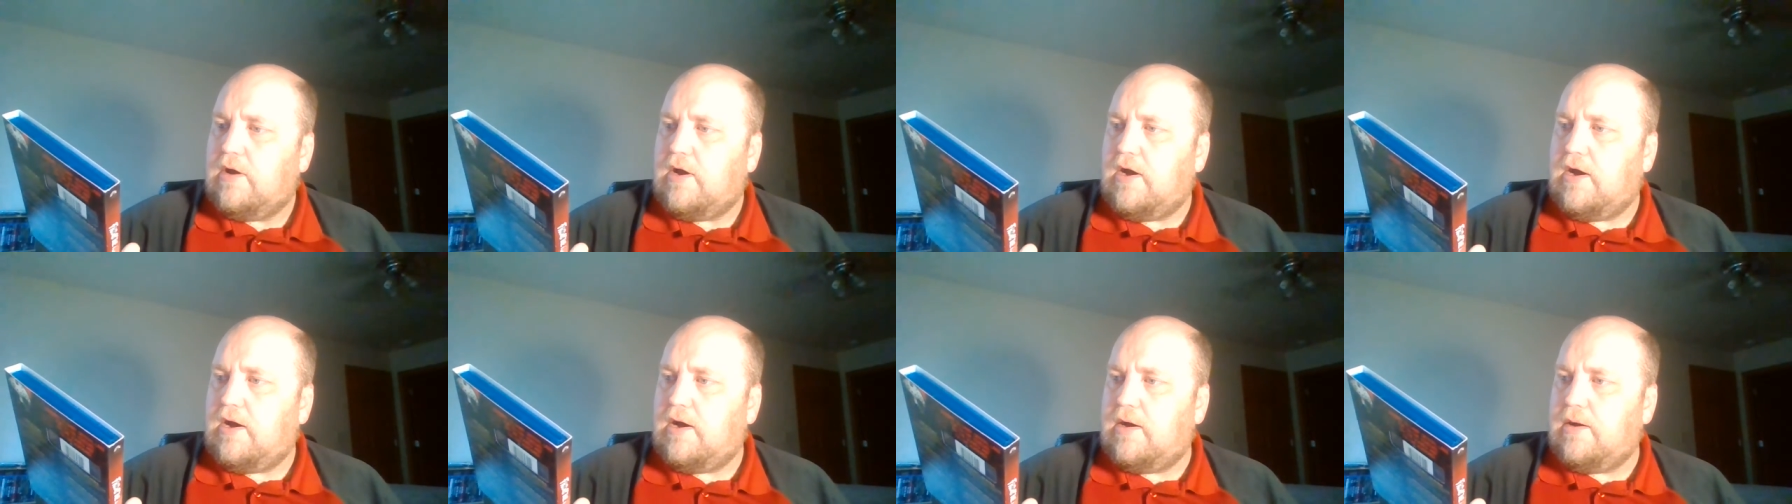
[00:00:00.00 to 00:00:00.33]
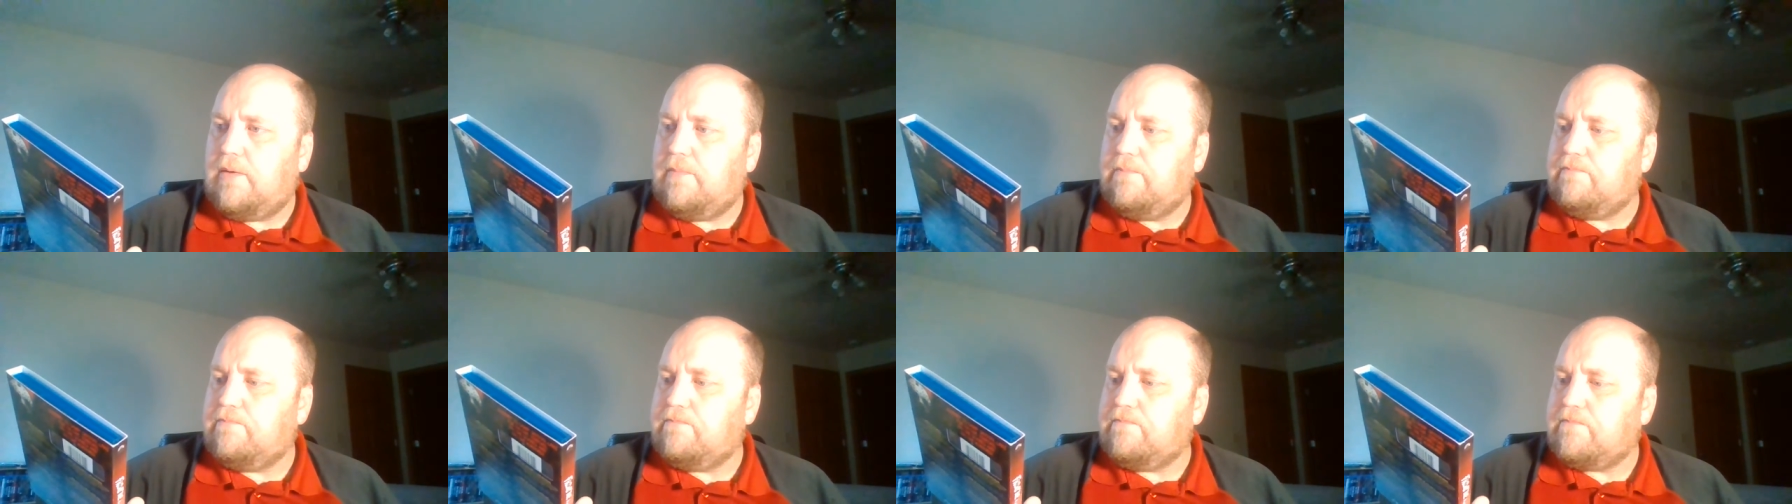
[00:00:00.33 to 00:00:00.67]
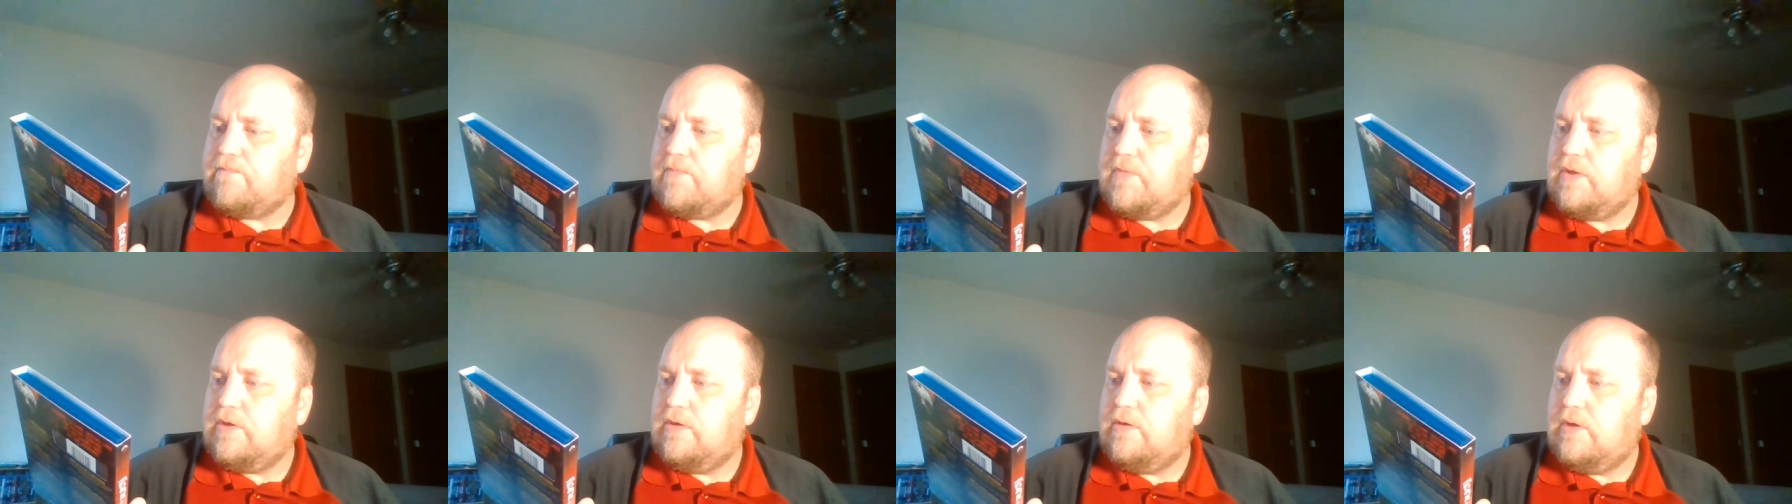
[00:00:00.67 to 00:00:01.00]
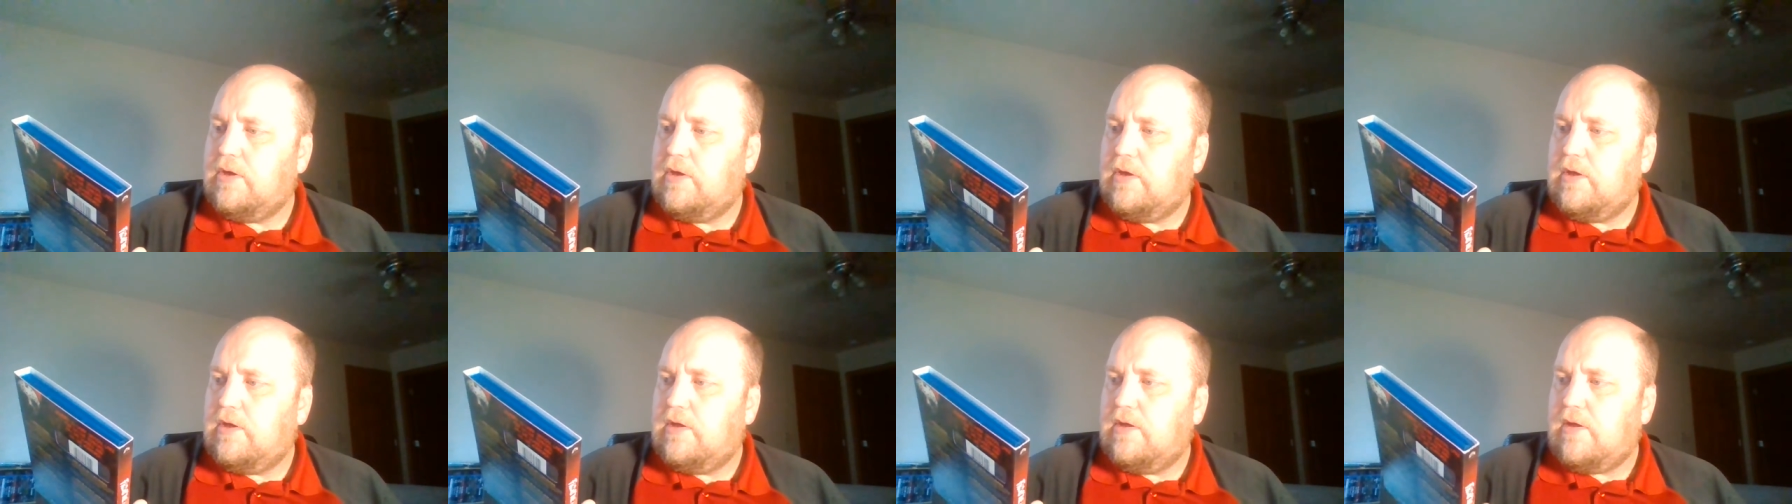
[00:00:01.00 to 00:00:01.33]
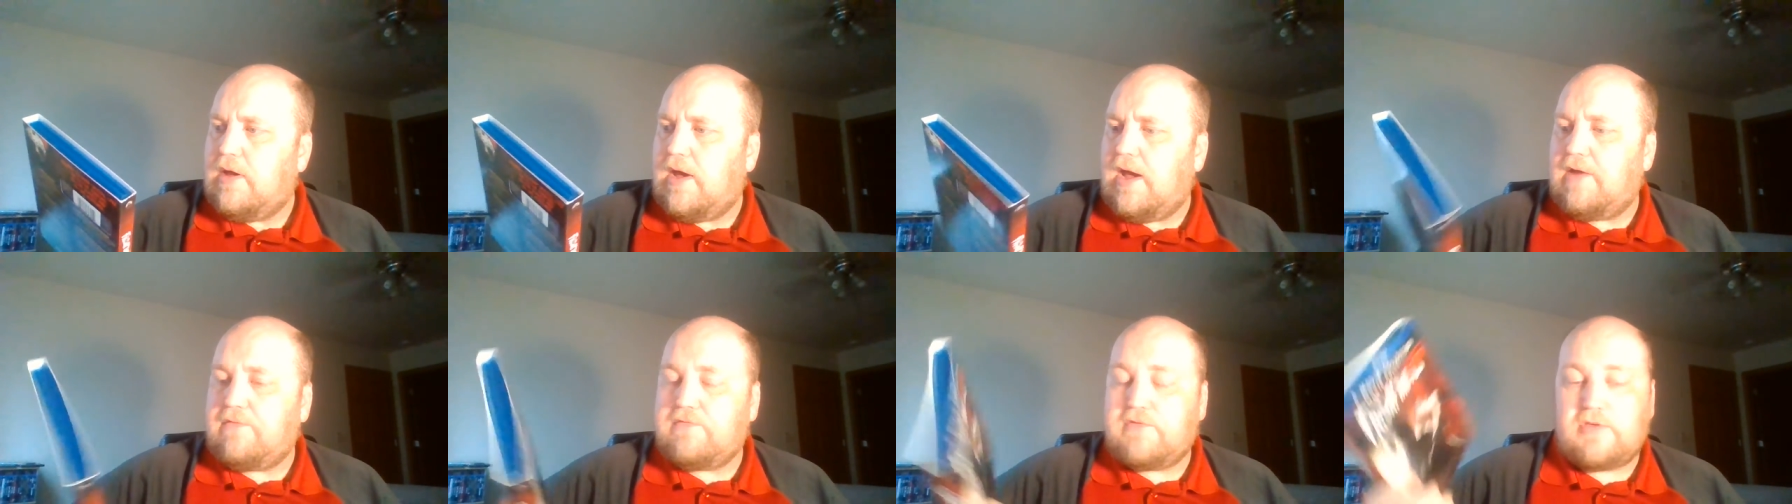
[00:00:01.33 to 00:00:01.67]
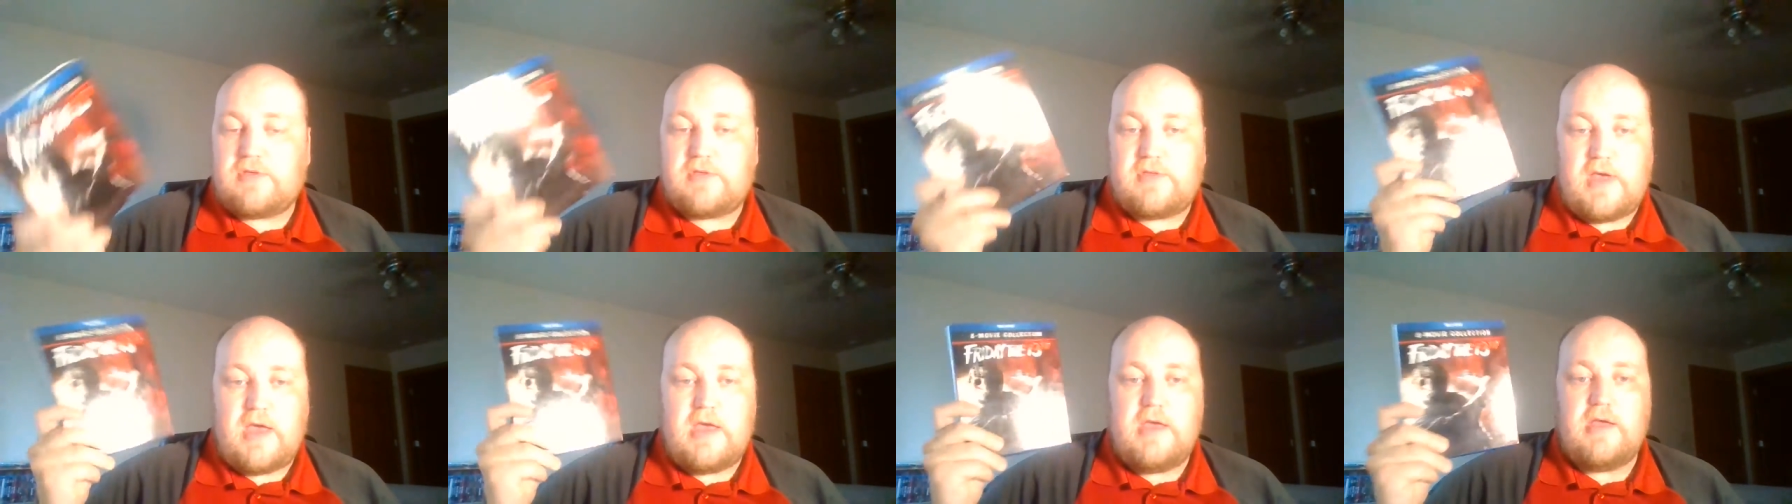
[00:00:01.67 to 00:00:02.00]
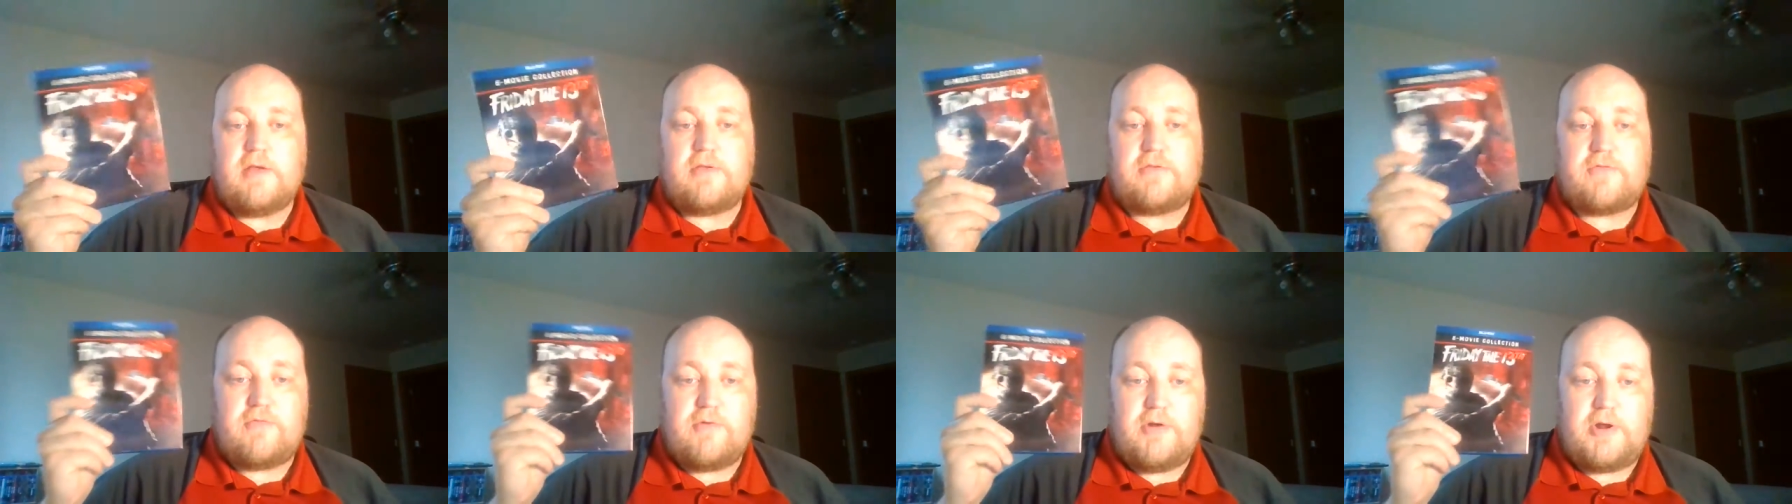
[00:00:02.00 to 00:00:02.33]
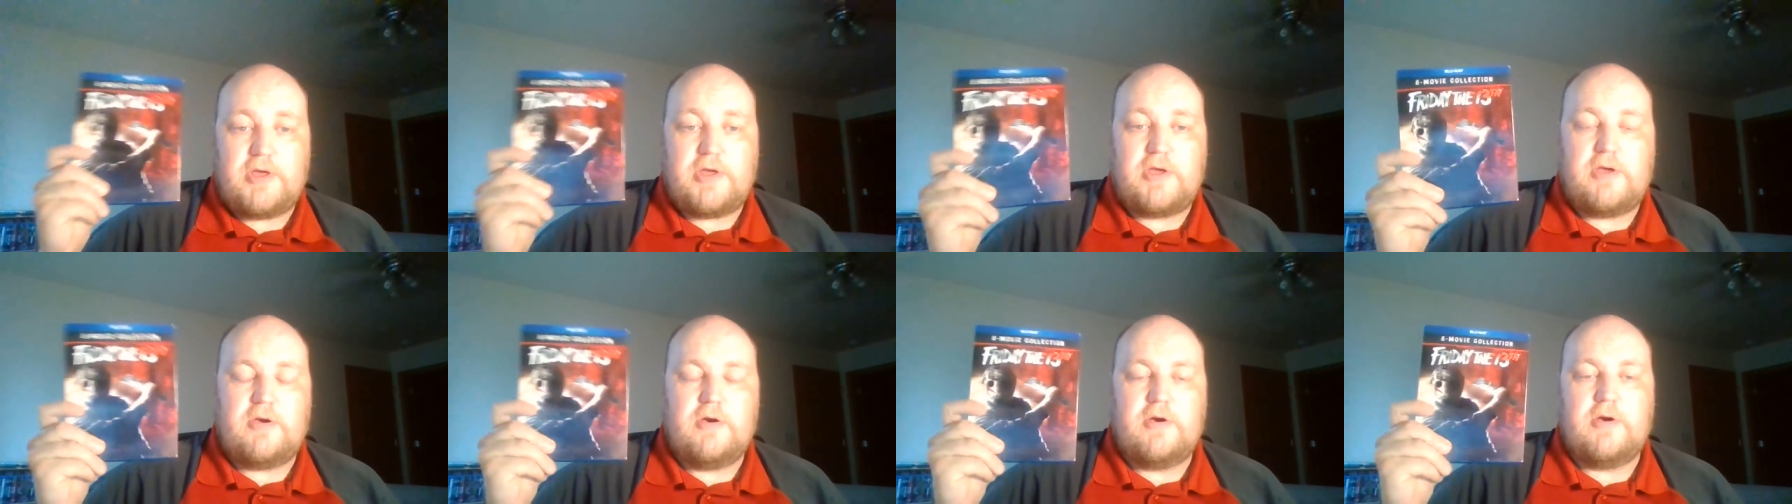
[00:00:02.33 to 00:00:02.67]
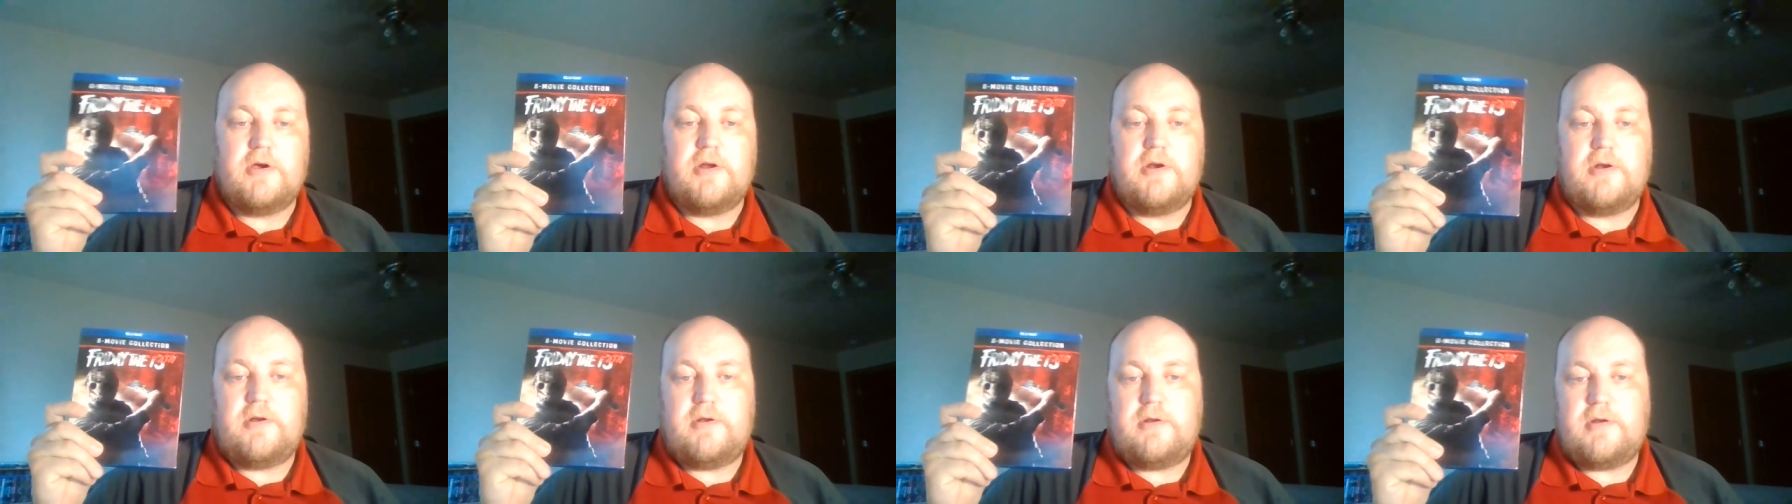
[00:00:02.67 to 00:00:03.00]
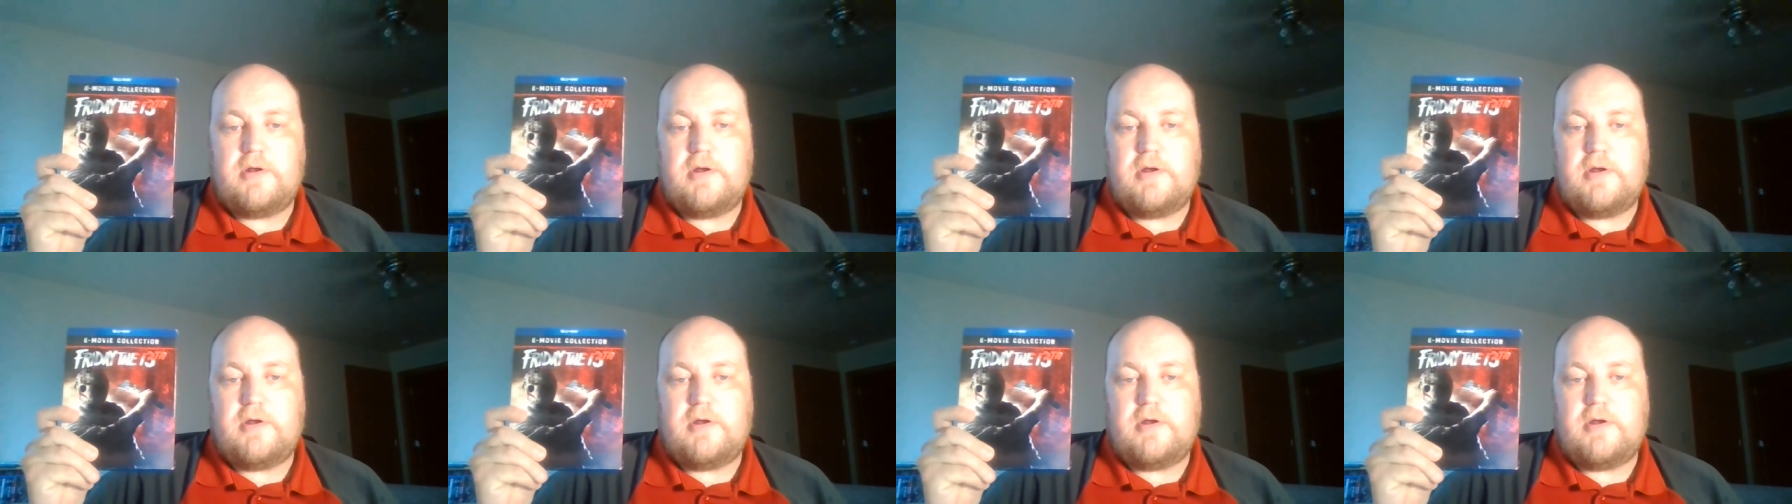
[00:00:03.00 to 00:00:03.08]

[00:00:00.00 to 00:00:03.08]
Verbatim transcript: Um, I have to say it's really good